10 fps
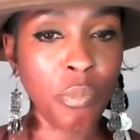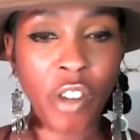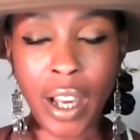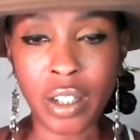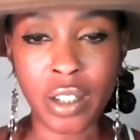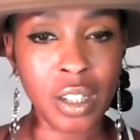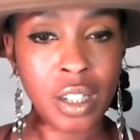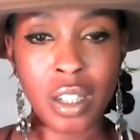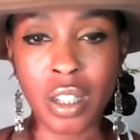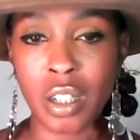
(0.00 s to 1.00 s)

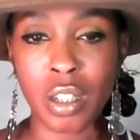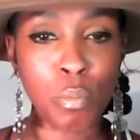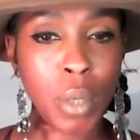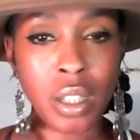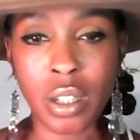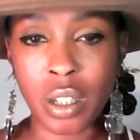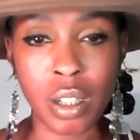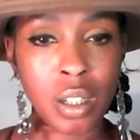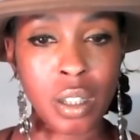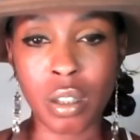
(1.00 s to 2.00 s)
vaccines,
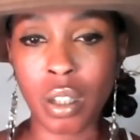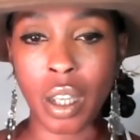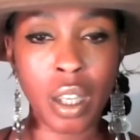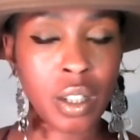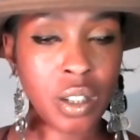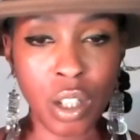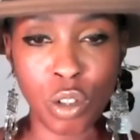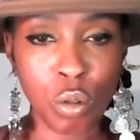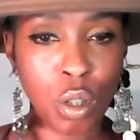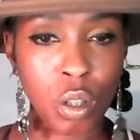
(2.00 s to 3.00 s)
medicine,
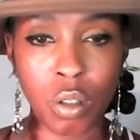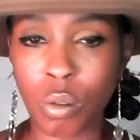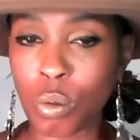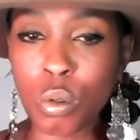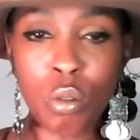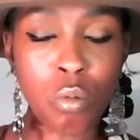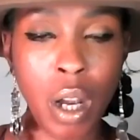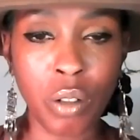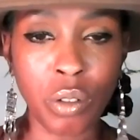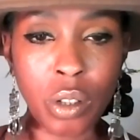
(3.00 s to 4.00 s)
etc., all
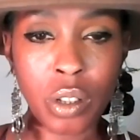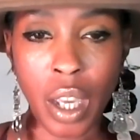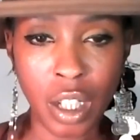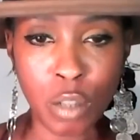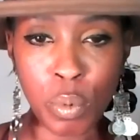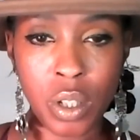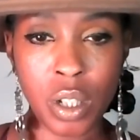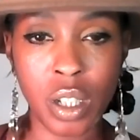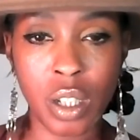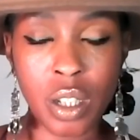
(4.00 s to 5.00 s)
around
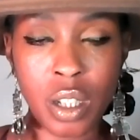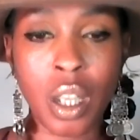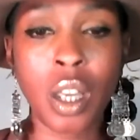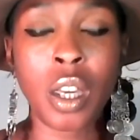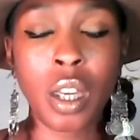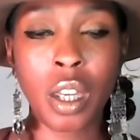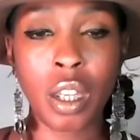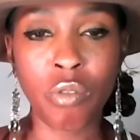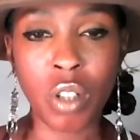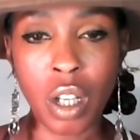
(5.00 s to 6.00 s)
expertise
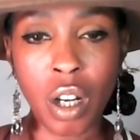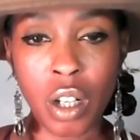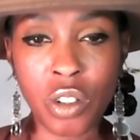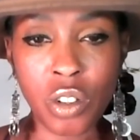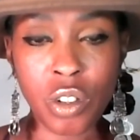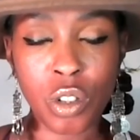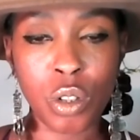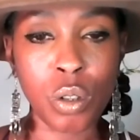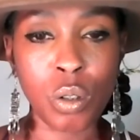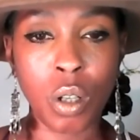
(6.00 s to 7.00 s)
in regards
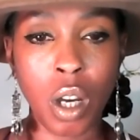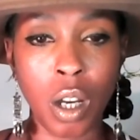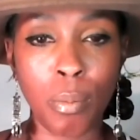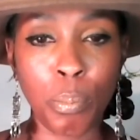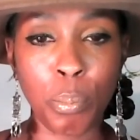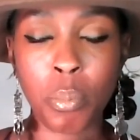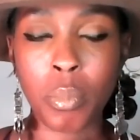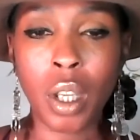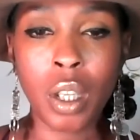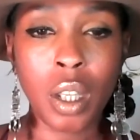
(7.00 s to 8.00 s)
to
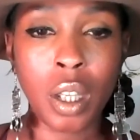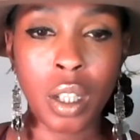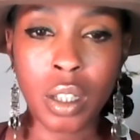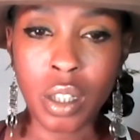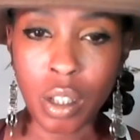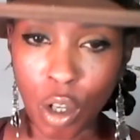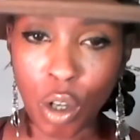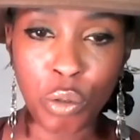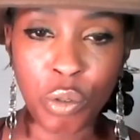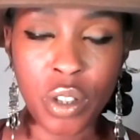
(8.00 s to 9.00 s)
the
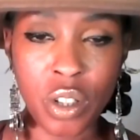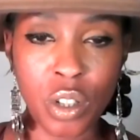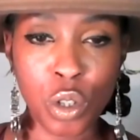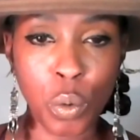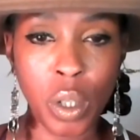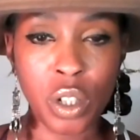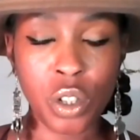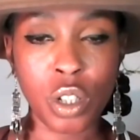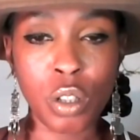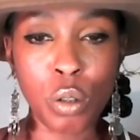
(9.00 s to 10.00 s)
COVID
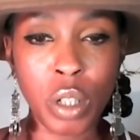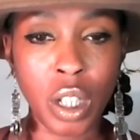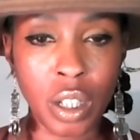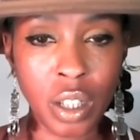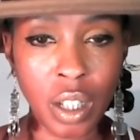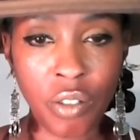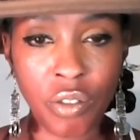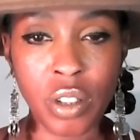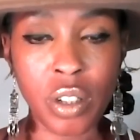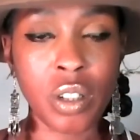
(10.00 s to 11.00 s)
situation, looking at the
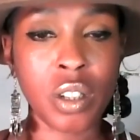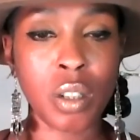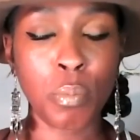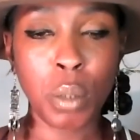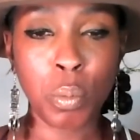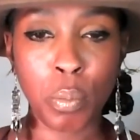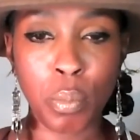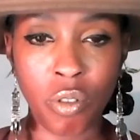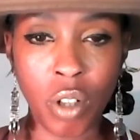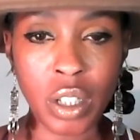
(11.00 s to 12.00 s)
evidence and people
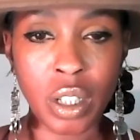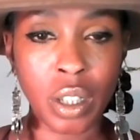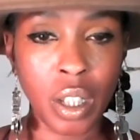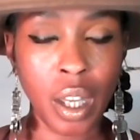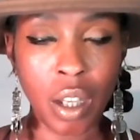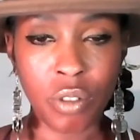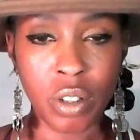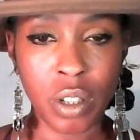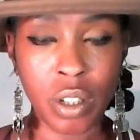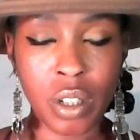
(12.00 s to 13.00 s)
providing their
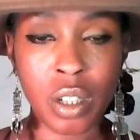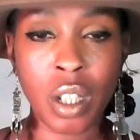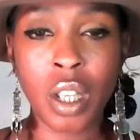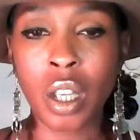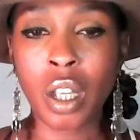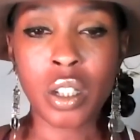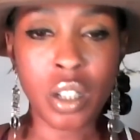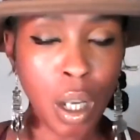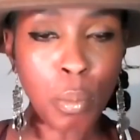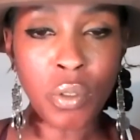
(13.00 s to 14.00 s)
evidence.
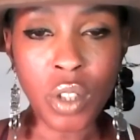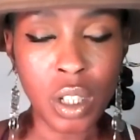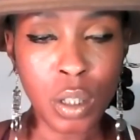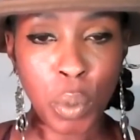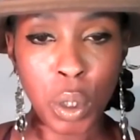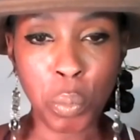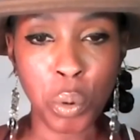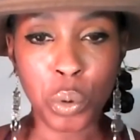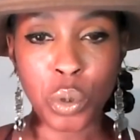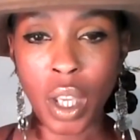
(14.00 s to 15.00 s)
Some of these
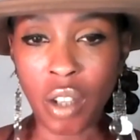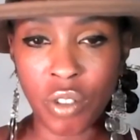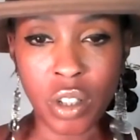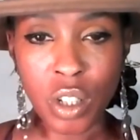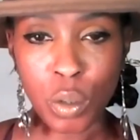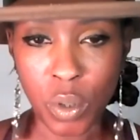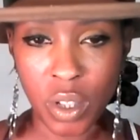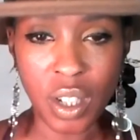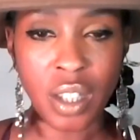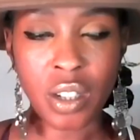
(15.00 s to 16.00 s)
people's evidence was
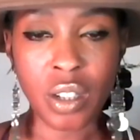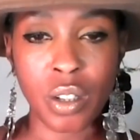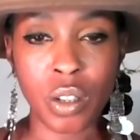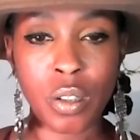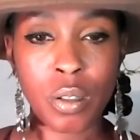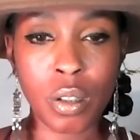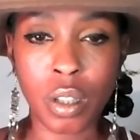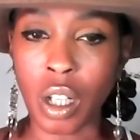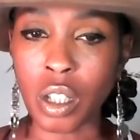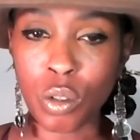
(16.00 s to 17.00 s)
censored,
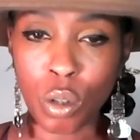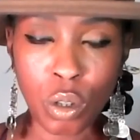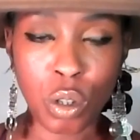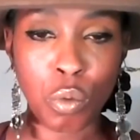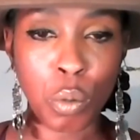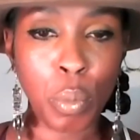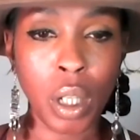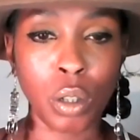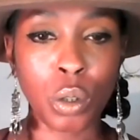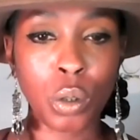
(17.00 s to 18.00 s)
like Dr.
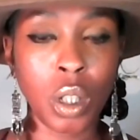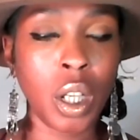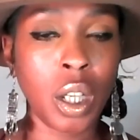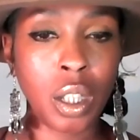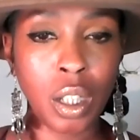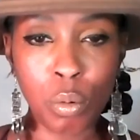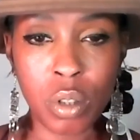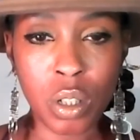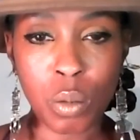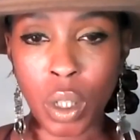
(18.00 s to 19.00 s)
Rebello. He
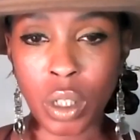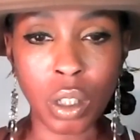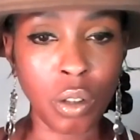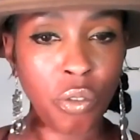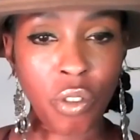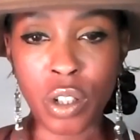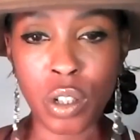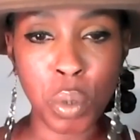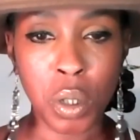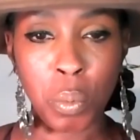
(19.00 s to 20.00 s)
was one of the
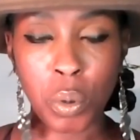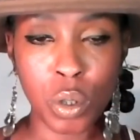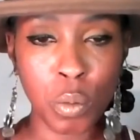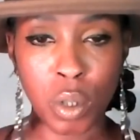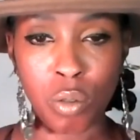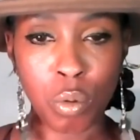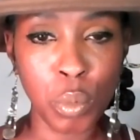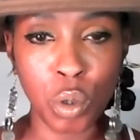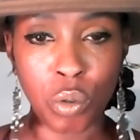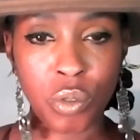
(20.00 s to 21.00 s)
first people to be
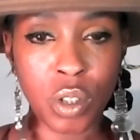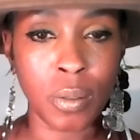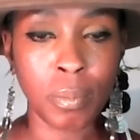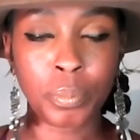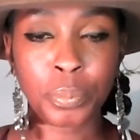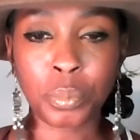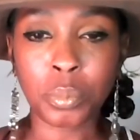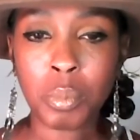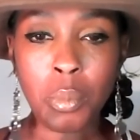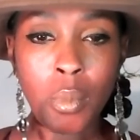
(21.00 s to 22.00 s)
removed.
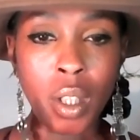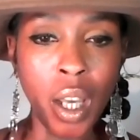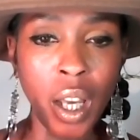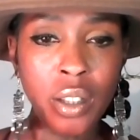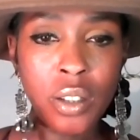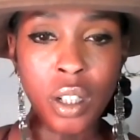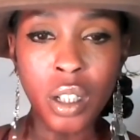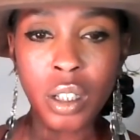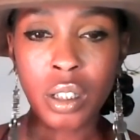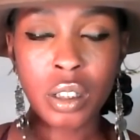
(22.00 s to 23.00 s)
And
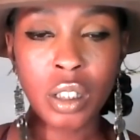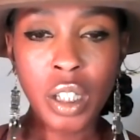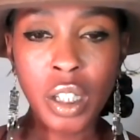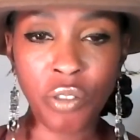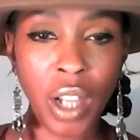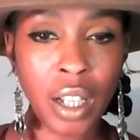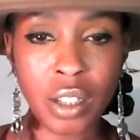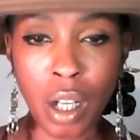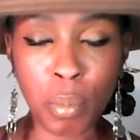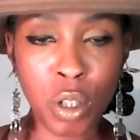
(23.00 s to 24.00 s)
he
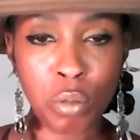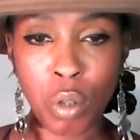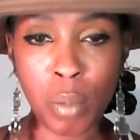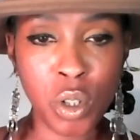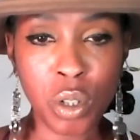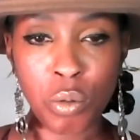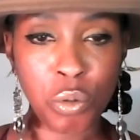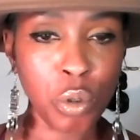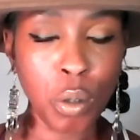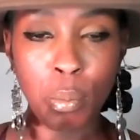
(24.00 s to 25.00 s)
flagged up corruption
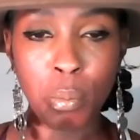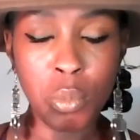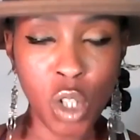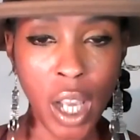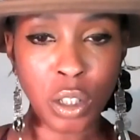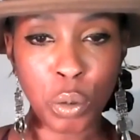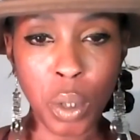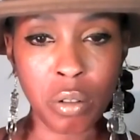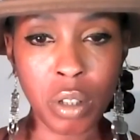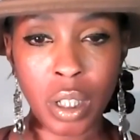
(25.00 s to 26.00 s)
from
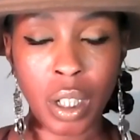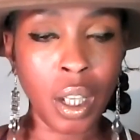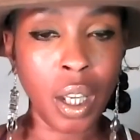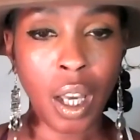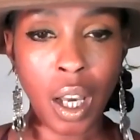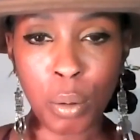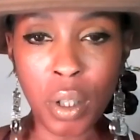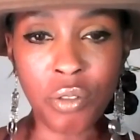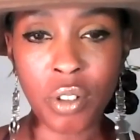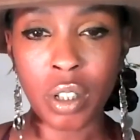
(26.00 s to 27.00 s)
January.
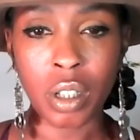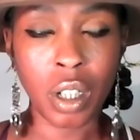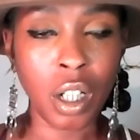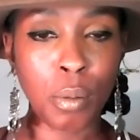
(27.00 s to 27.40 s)
However,